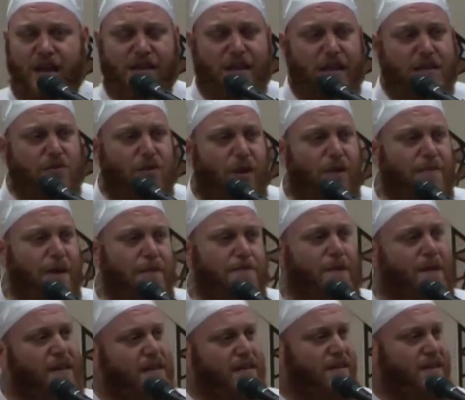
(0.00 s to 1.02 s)
That's why, my
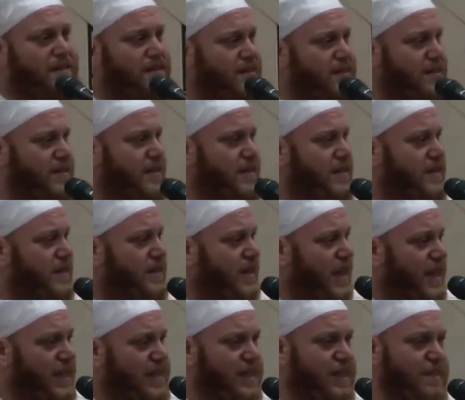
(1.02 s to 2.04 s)
brothers and sisters,
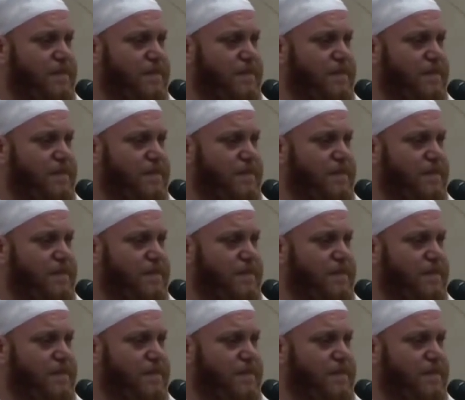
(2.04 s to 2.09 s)
it's